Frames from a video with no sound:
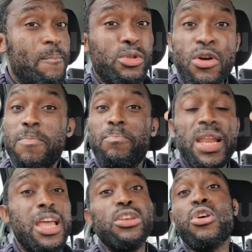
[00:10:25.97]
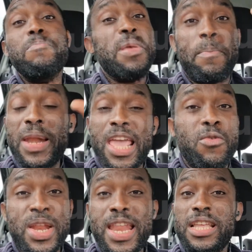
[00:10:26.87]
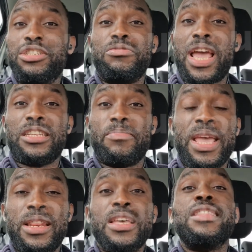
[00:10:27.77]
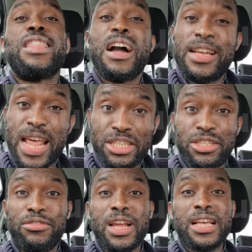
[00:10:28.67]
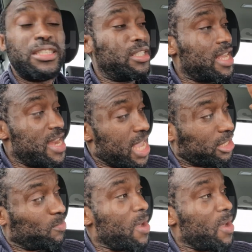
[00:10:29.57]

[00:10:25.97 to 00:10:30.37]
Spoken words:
don't be playing with Nigerians, man. Tell Nigerians the next